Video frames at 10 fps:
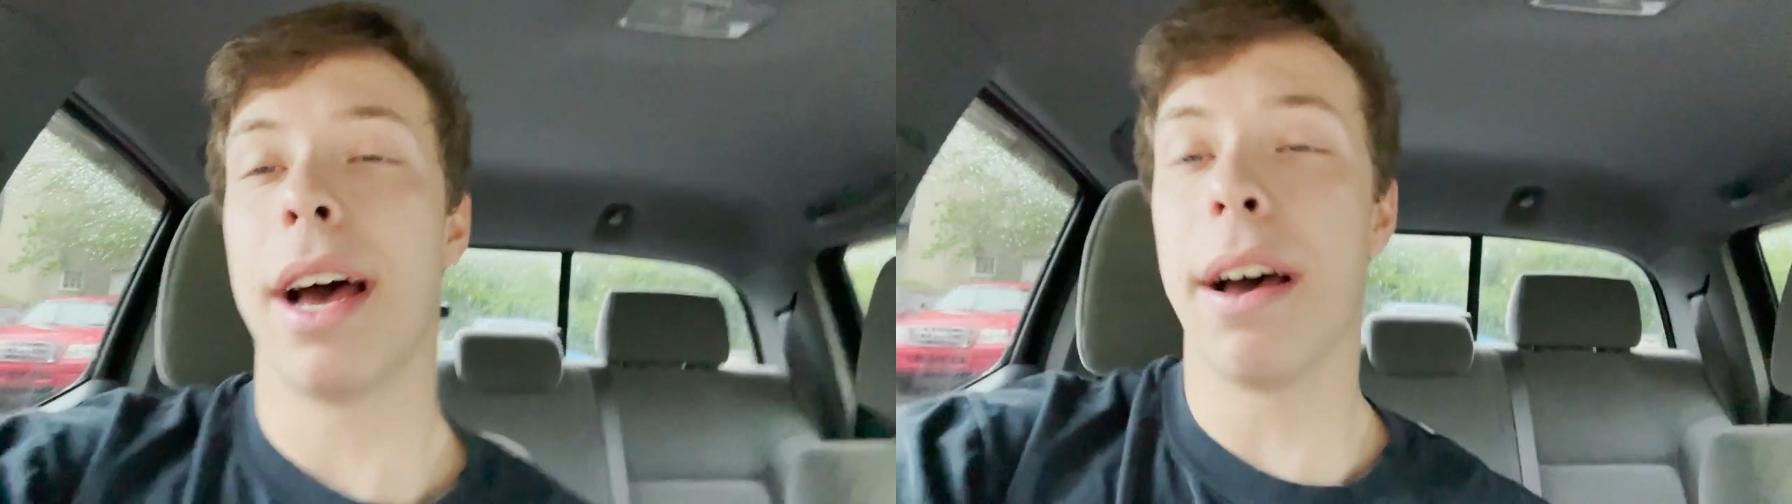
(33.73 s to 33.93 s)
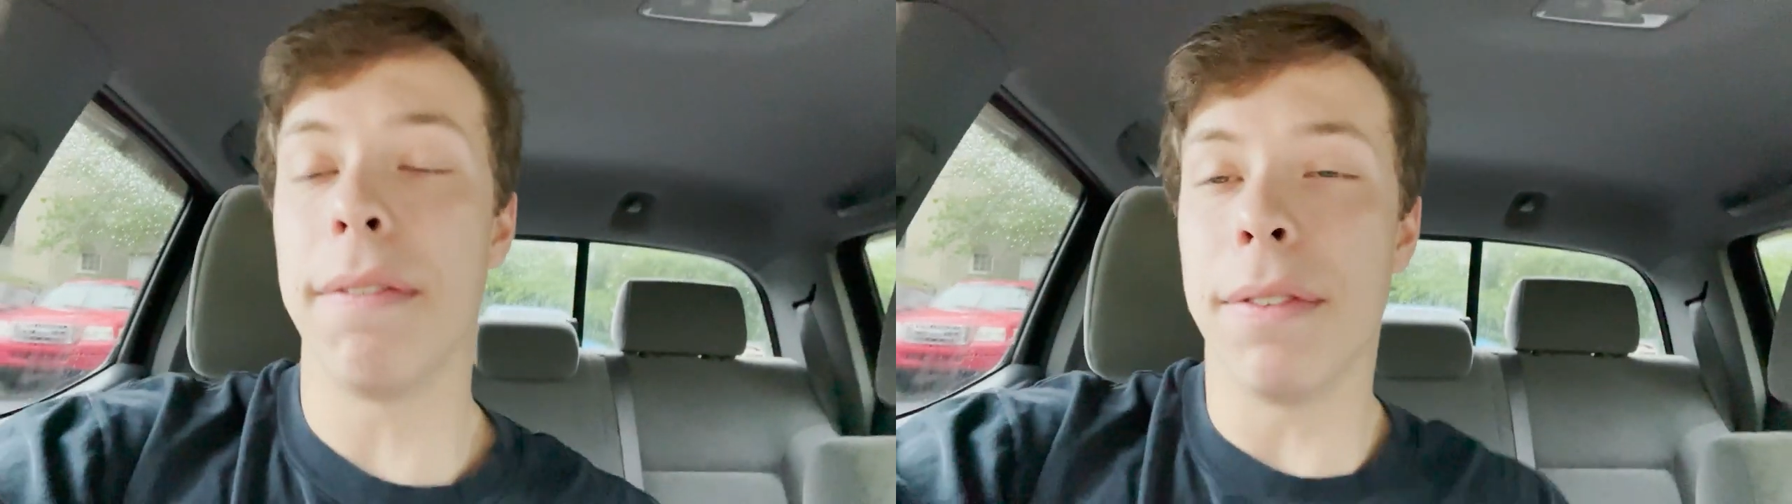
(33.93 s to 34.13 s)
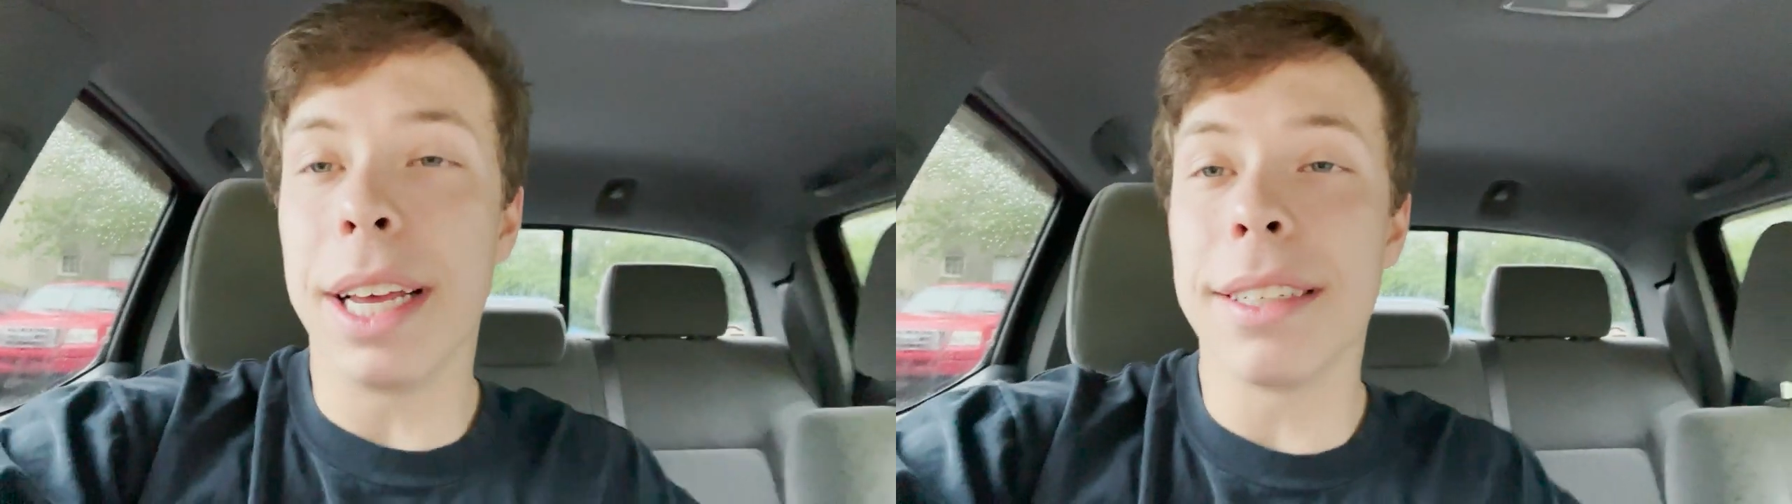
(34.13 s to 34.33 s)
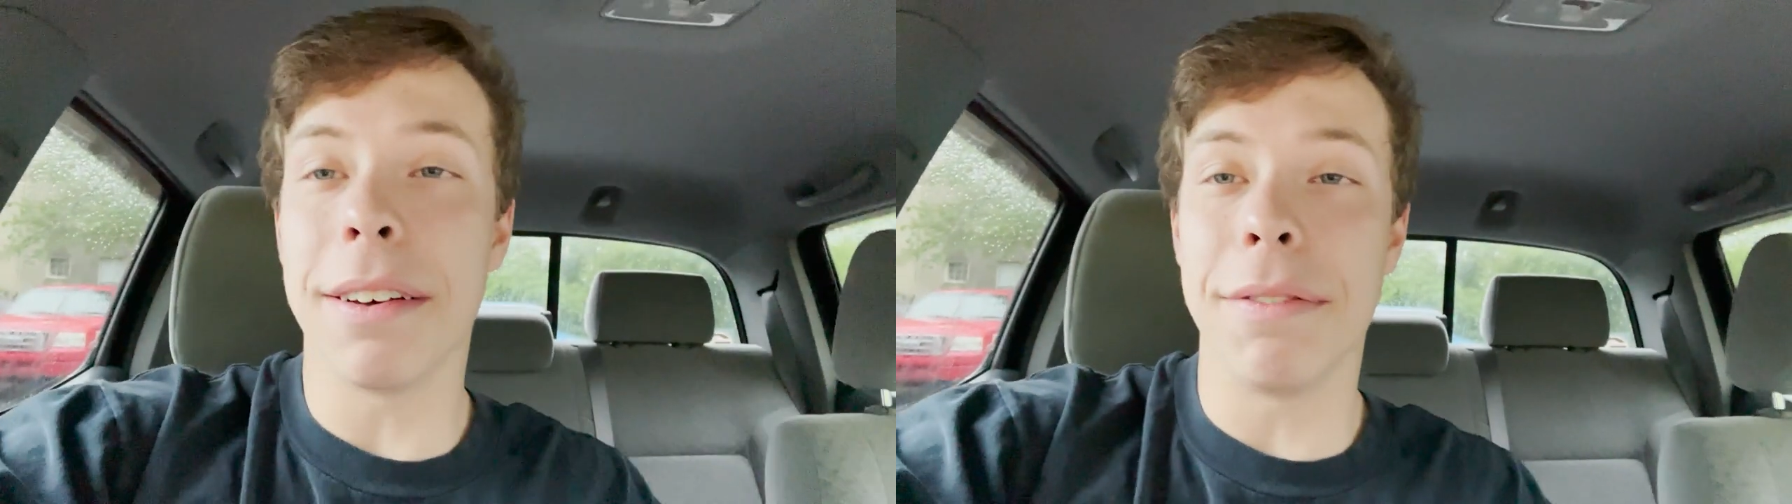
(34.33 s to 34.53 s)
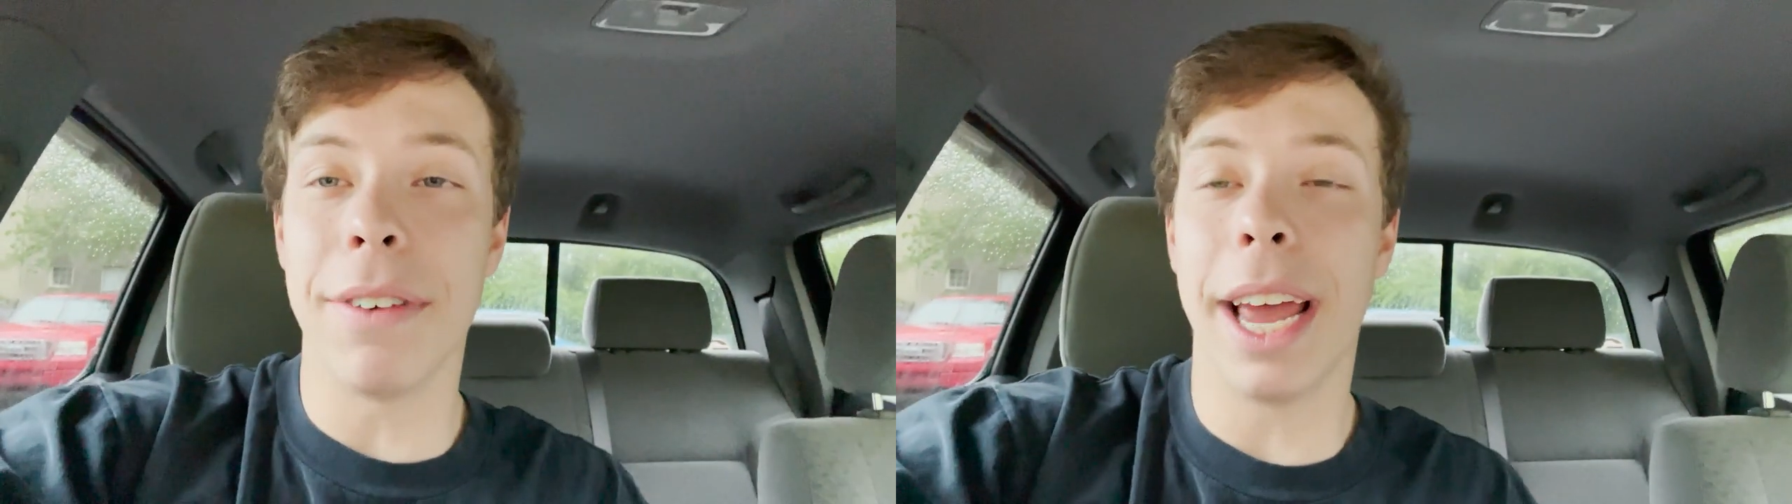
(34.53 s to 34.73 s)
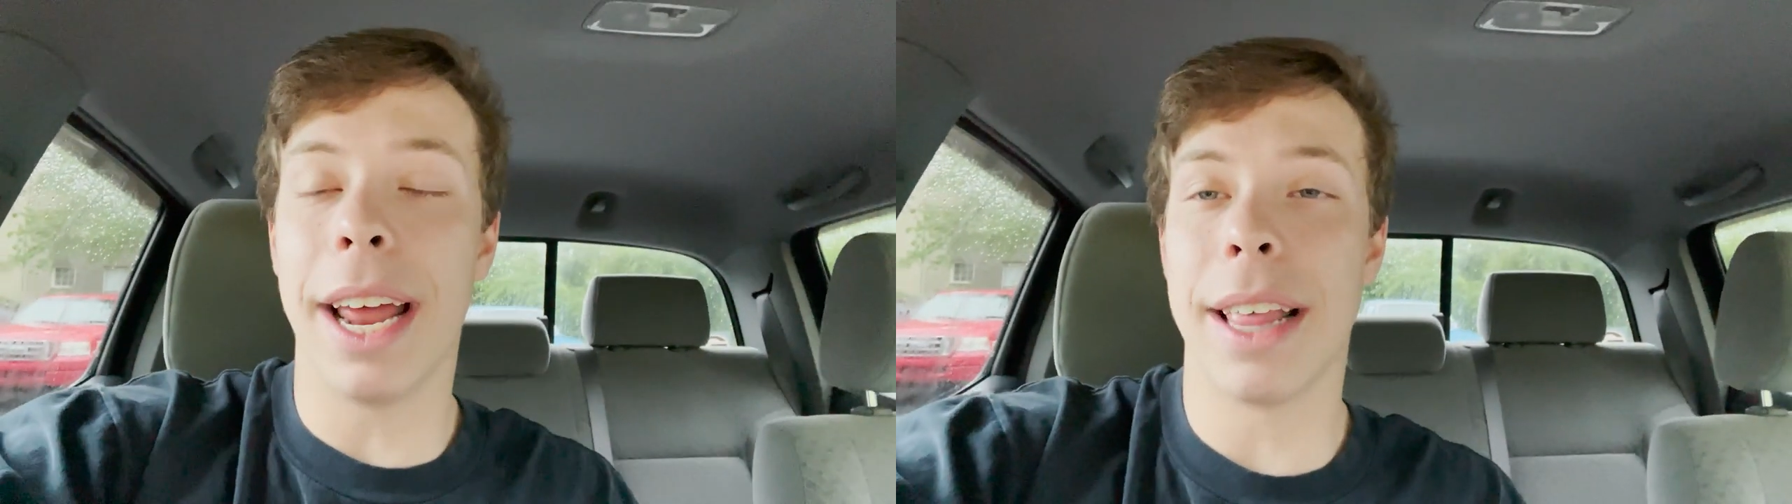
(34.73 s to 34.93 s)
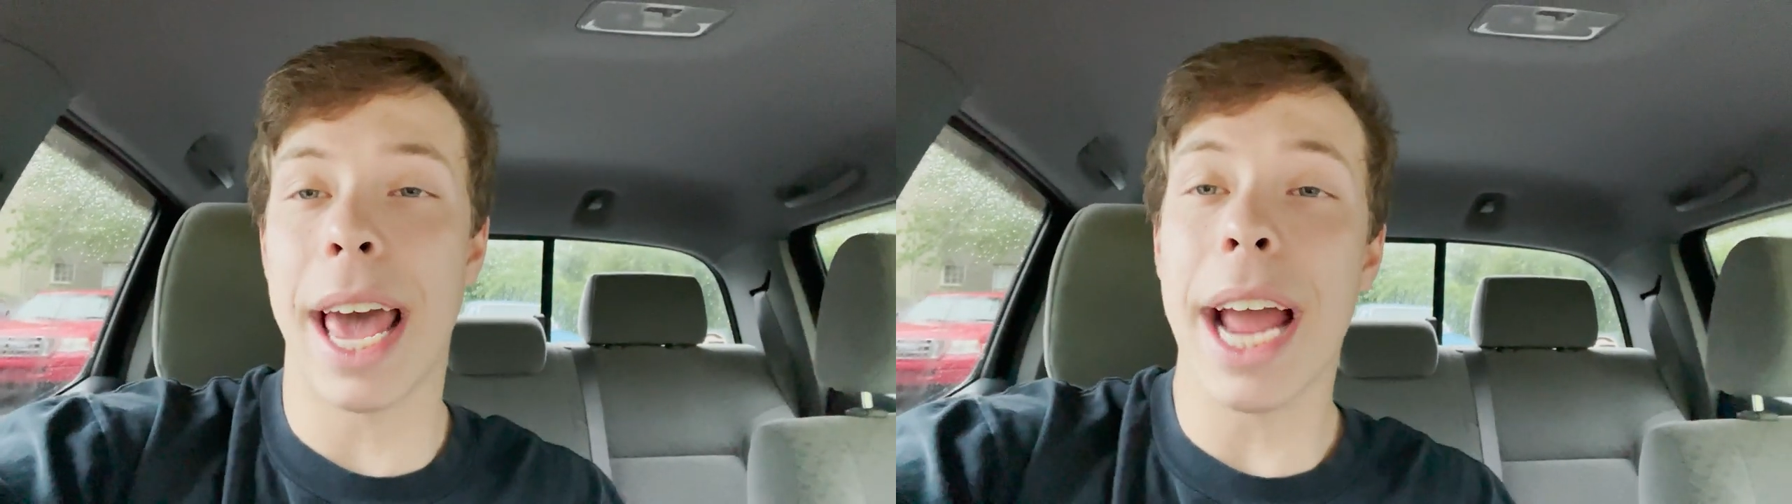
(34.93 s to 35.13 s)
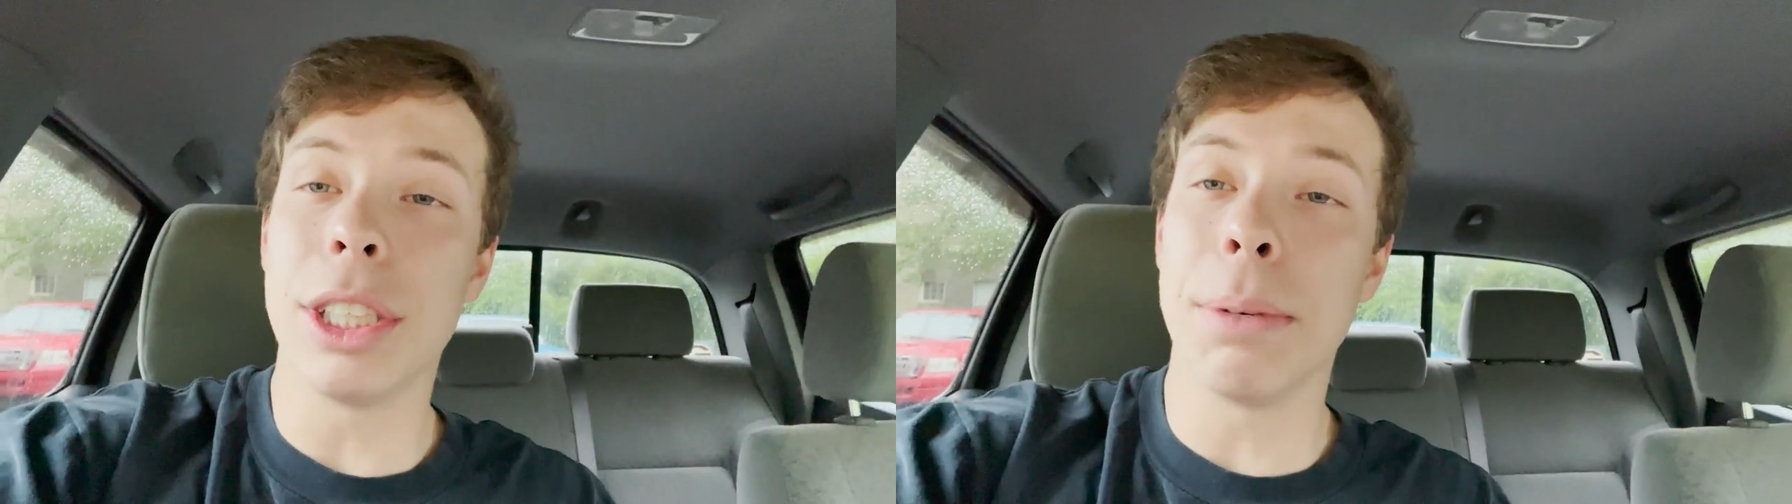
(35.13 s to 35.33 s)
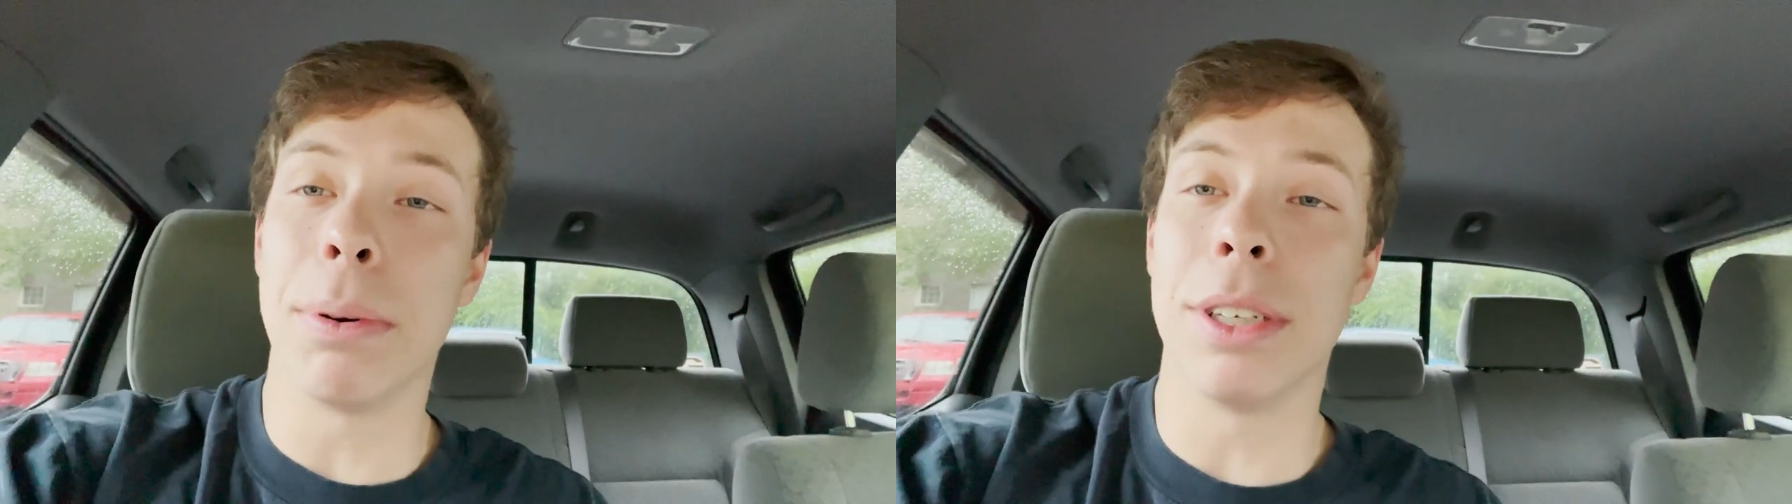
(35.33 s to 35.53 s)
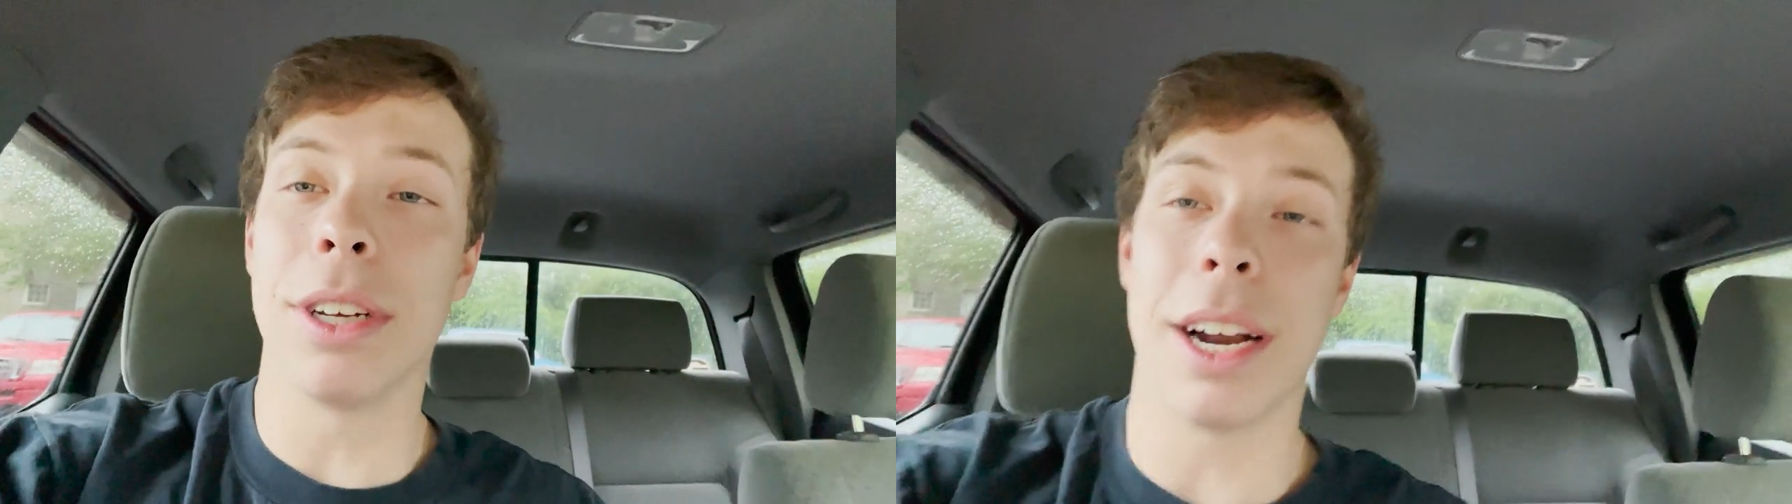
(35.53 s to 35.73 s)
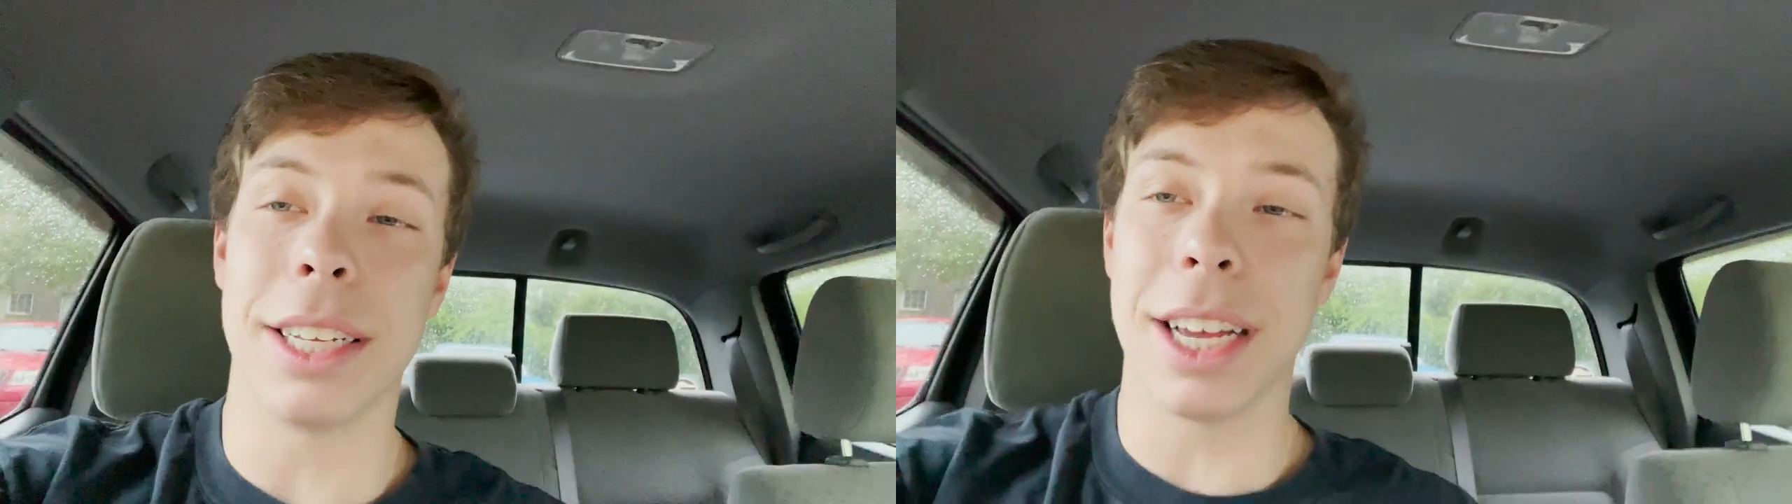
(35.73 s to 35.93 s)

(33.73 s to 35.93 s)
of this event that HC puts on.